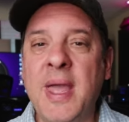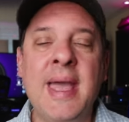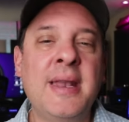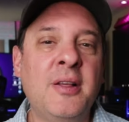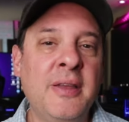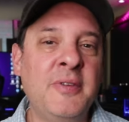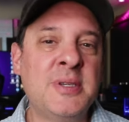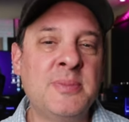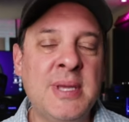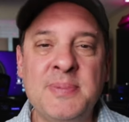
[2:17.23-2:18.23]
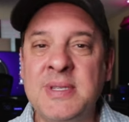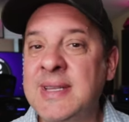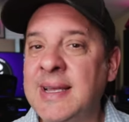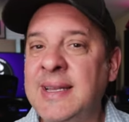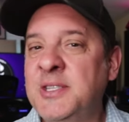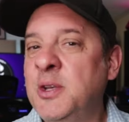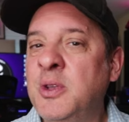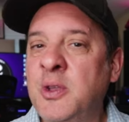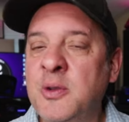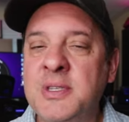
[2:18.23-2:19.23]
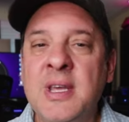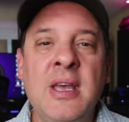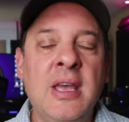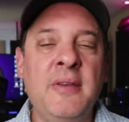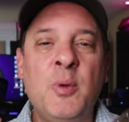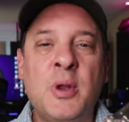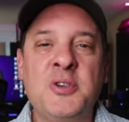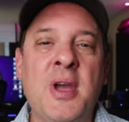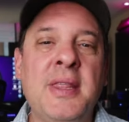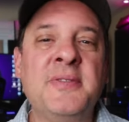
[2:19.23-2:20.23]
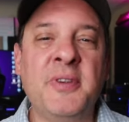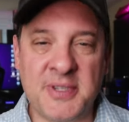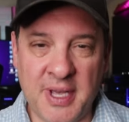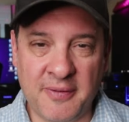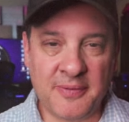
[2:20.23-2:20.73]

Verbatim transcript: and I'll give you some tips and techniques you can use if you want to try this for yourself.